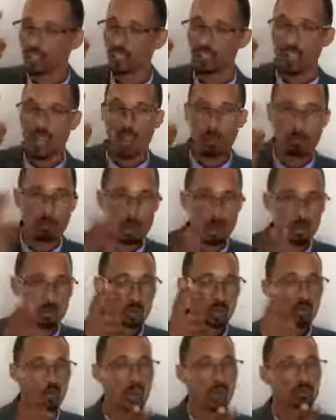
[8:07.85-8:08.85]
and
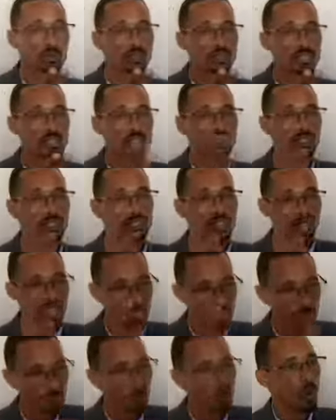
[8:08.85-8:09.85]
amount of capital is the
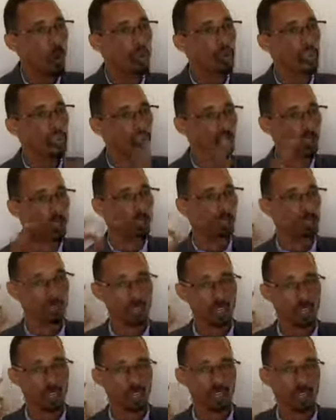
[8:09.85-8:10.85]
other widely used
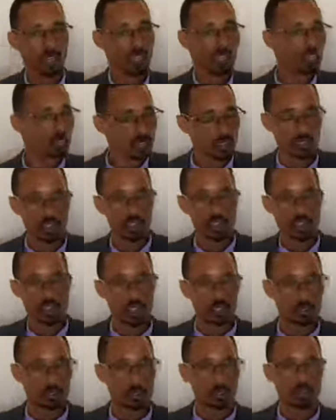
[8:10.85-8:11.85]
criteria to define
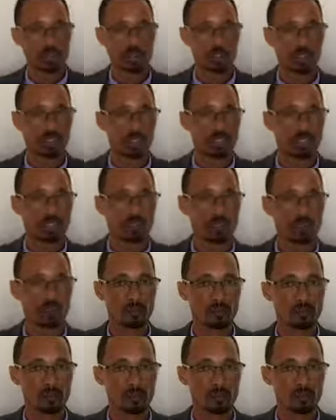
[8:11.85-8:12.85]
small business.
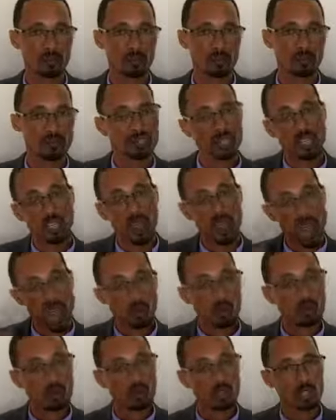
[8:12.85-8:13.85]

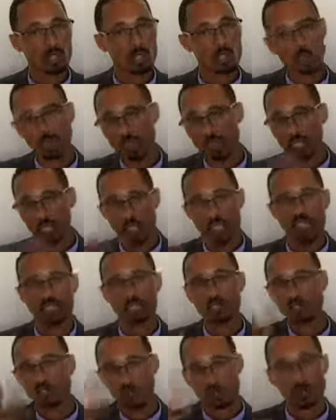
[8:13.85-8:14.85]
According to the current
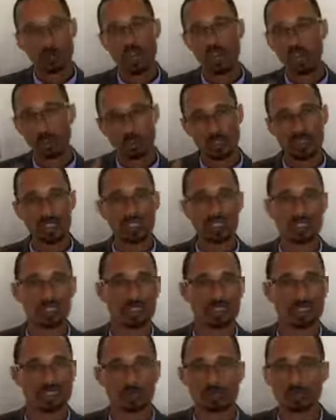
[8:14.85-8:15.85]
Ethiopian context,
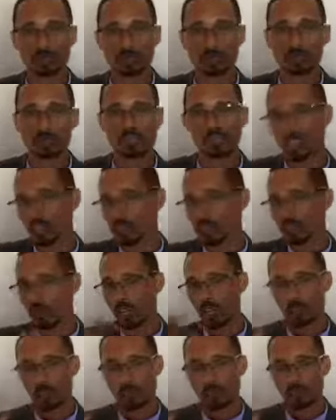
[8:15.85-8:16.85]
micro
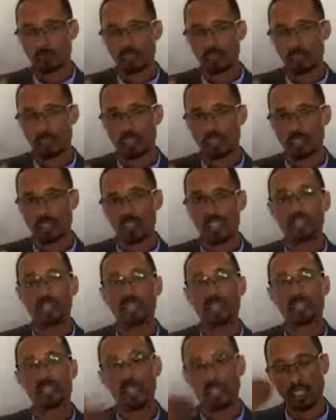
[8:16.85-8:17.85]
enterprise
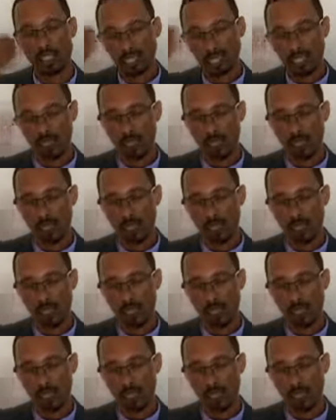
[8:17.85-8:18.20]
and